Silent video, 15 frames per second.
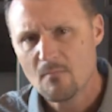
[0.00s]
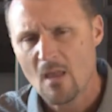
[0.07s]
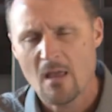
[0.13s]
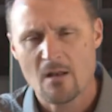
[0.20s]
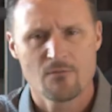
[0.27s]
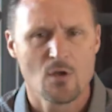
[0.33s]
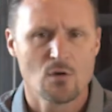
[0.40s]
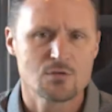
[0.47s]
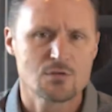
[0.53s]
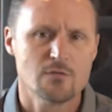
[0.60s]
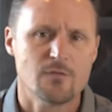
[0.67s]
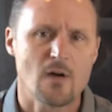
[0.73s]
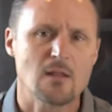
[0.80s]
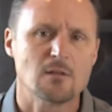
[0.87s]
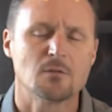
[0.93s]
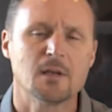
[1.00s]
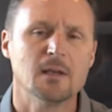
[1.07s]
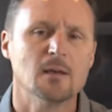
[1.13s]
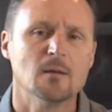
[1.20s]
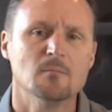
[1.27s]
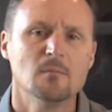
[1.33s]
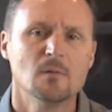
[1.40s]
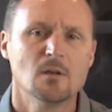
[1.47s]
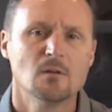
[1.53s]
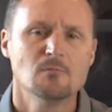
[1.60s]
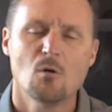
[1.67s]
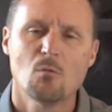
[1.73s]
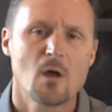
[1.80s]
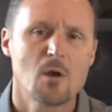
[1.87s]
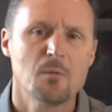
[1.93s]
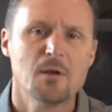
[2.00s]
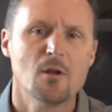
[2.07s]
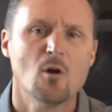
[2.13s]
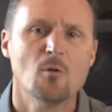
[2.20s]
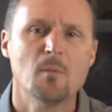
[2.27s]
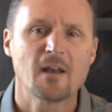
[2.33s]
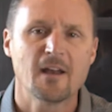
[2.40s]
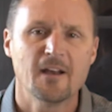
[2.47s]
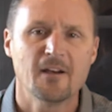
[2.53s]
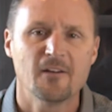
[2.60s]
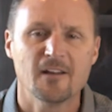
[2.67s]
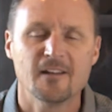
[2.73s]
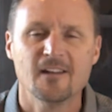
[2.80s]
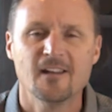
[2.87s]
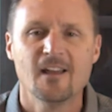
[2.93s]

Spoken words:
and of those who followed him. Well, what do we know Herod?